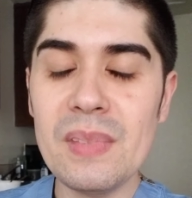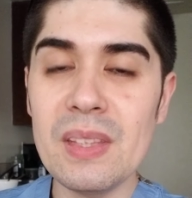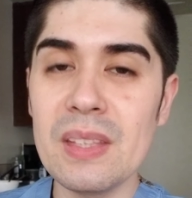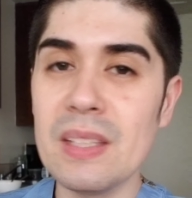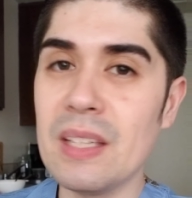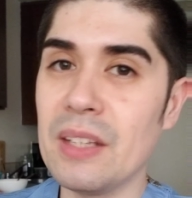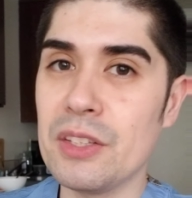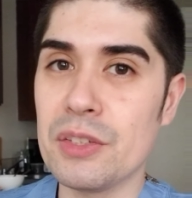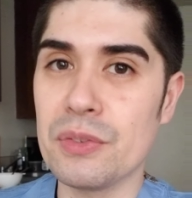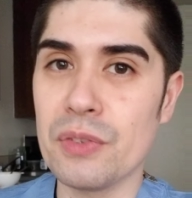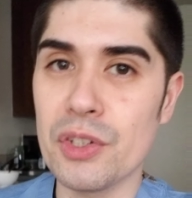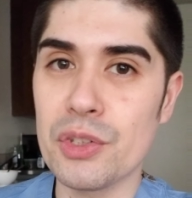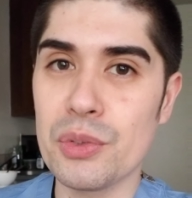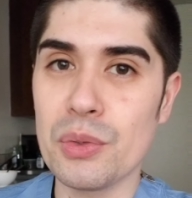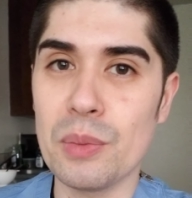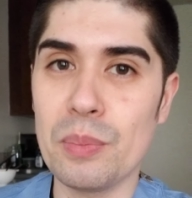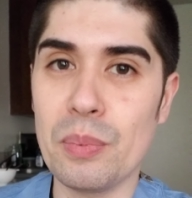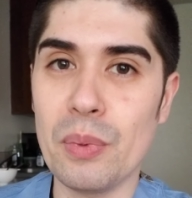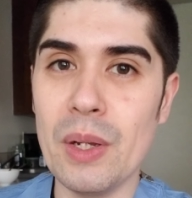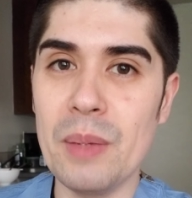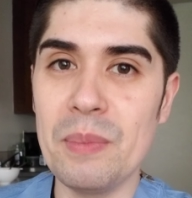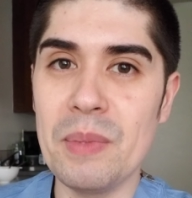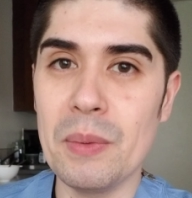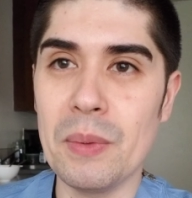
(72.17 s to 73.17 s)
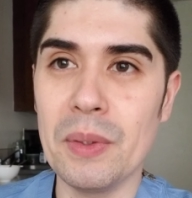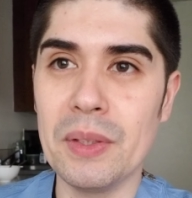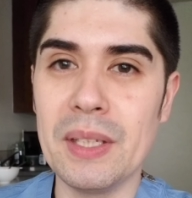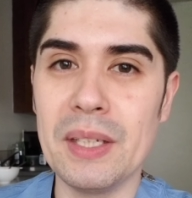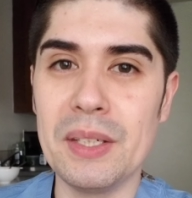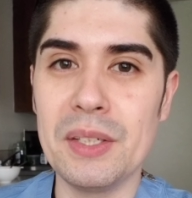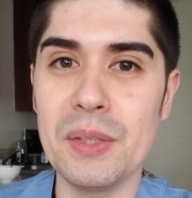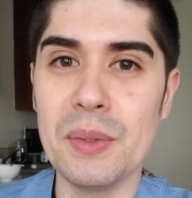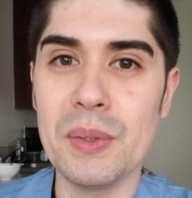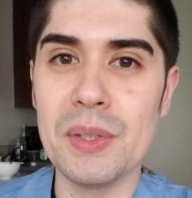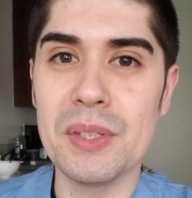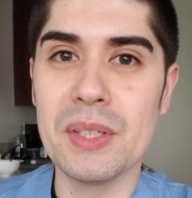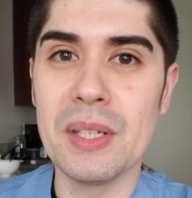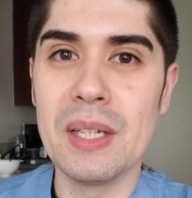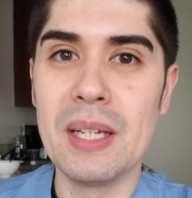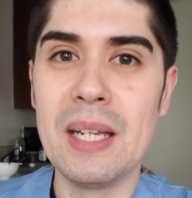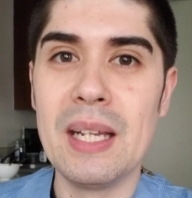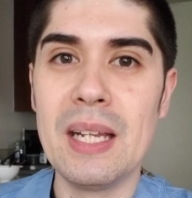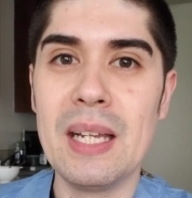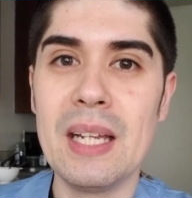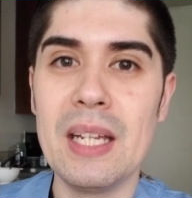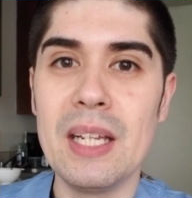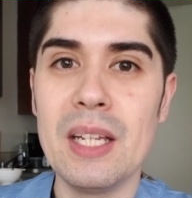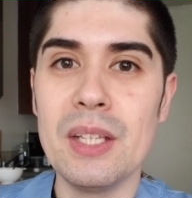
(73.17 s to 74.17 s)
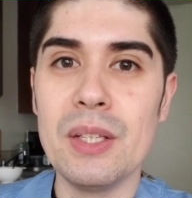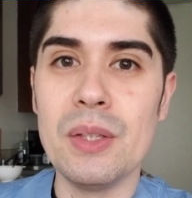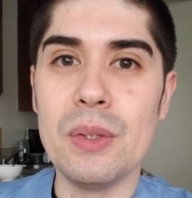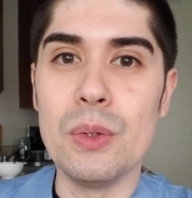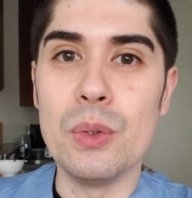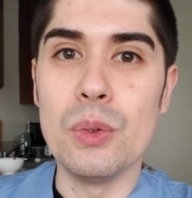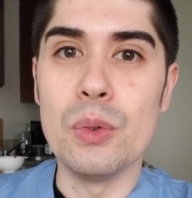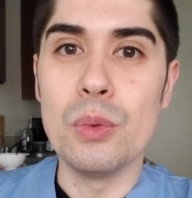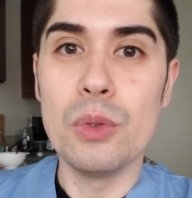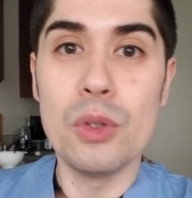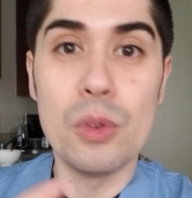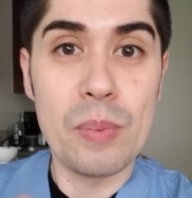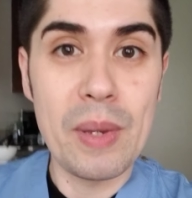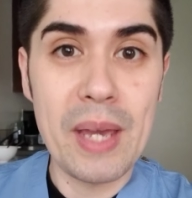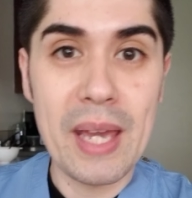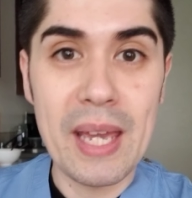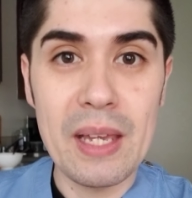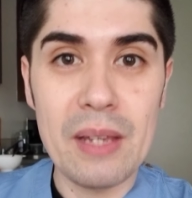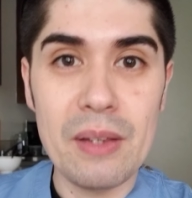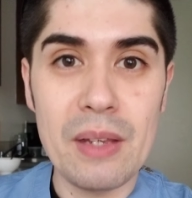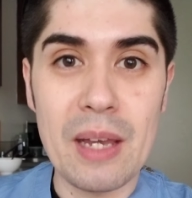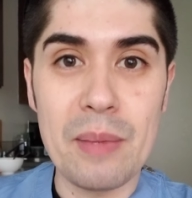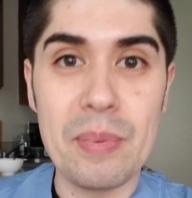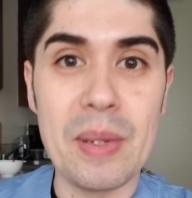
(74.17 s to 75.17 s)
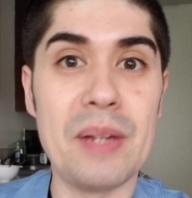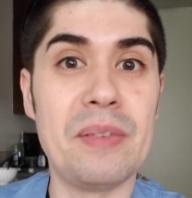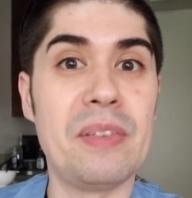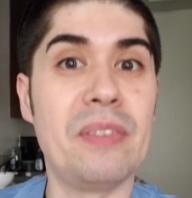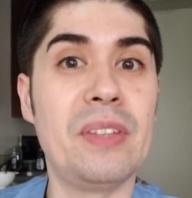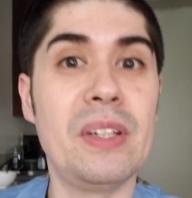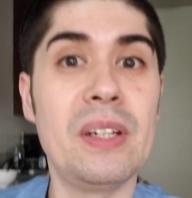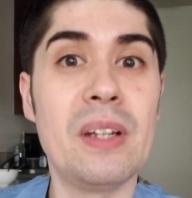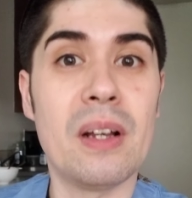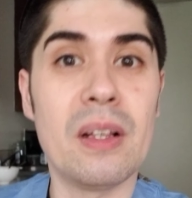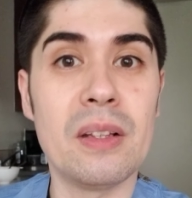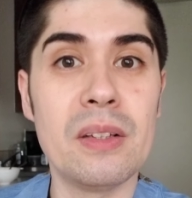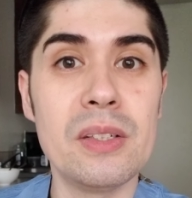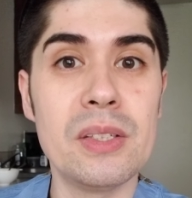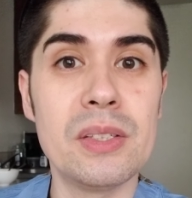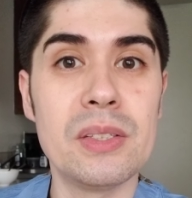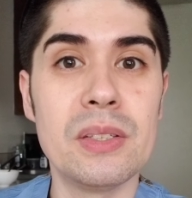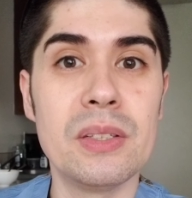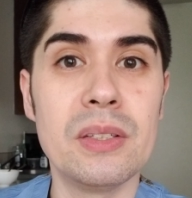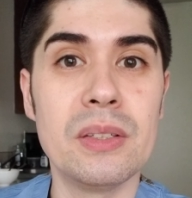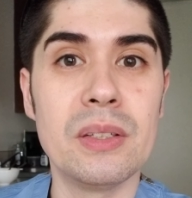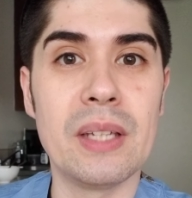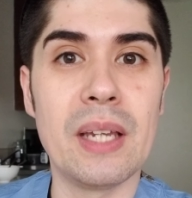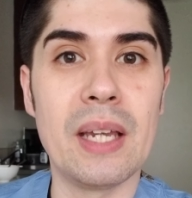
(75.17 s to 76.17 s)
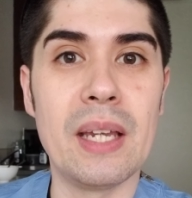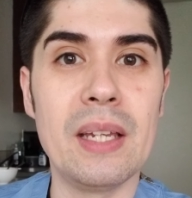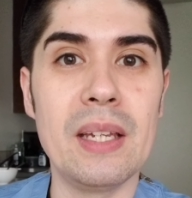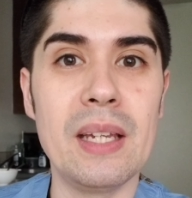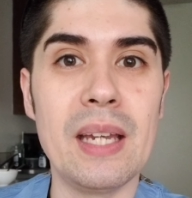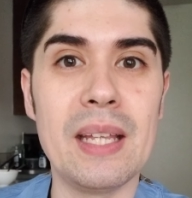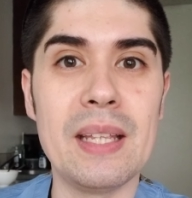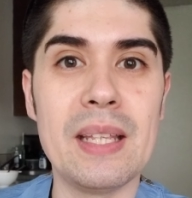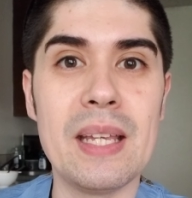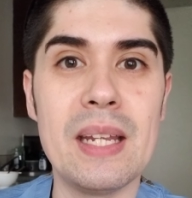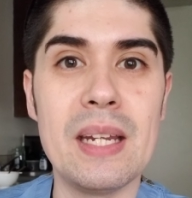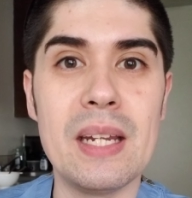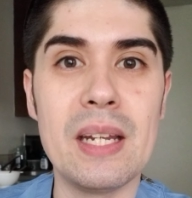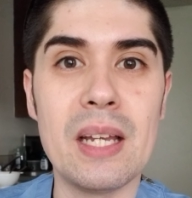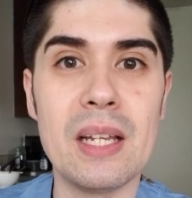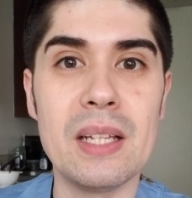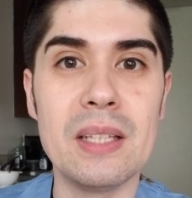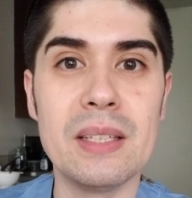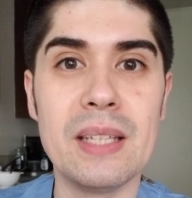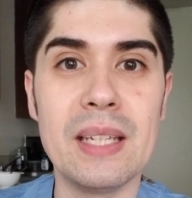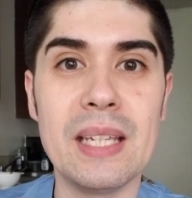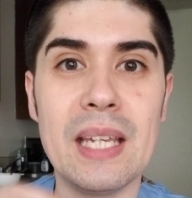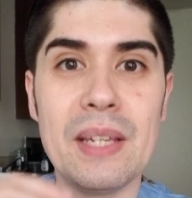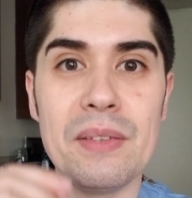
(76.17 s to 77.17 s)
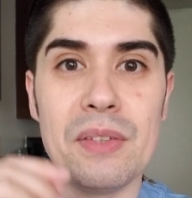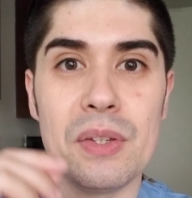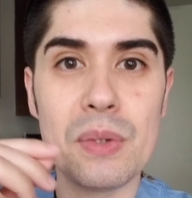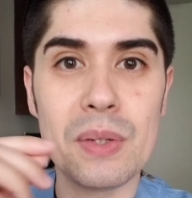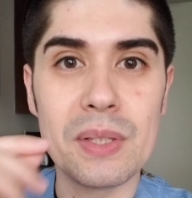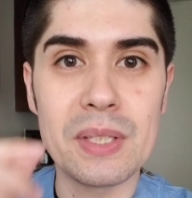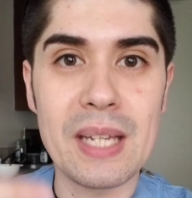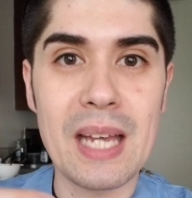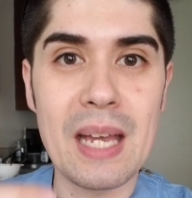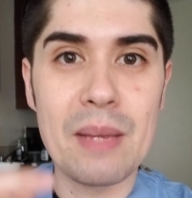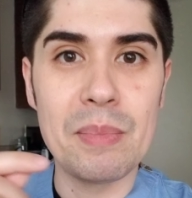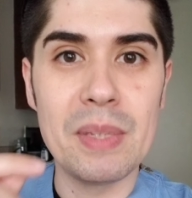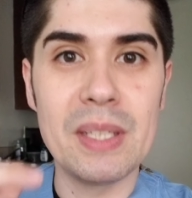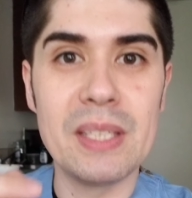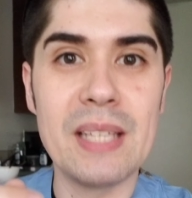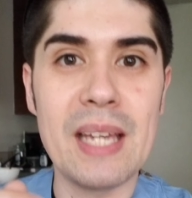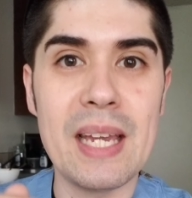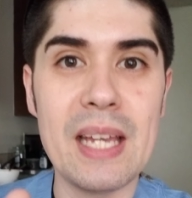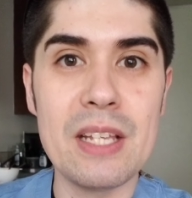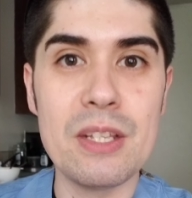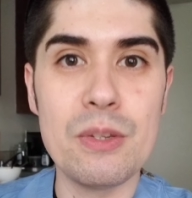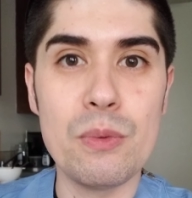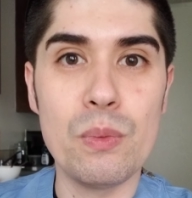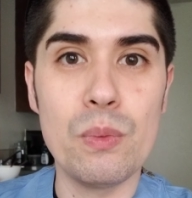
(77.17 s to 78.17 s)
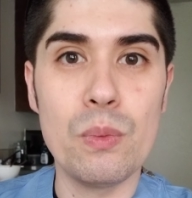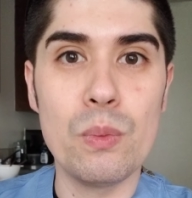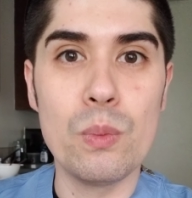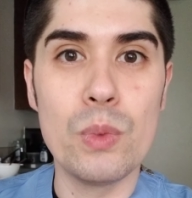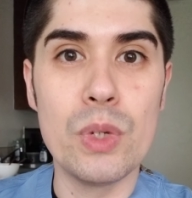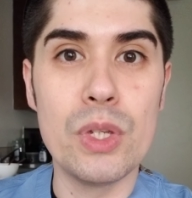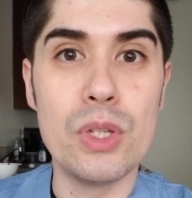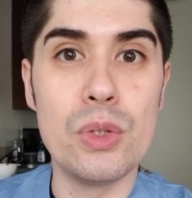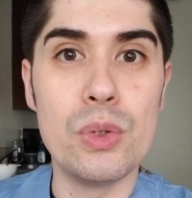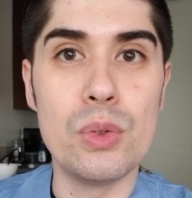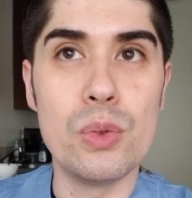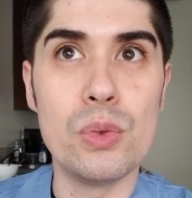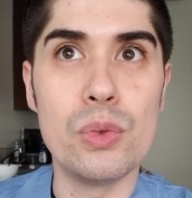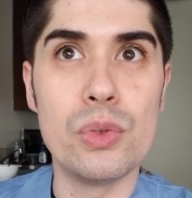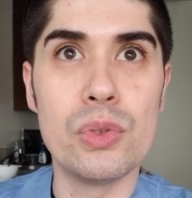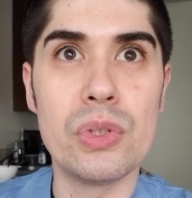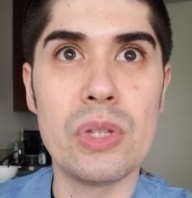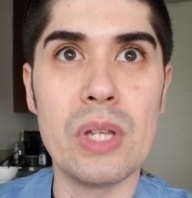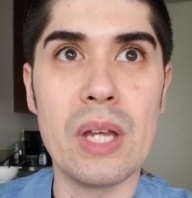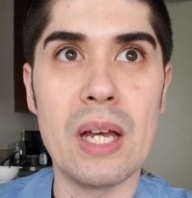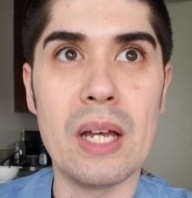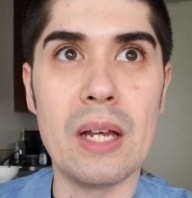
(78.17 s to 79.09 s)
Now, this virtual appointment, what they do is you pay. I paid $50, okay, and then they give you a time and date. We used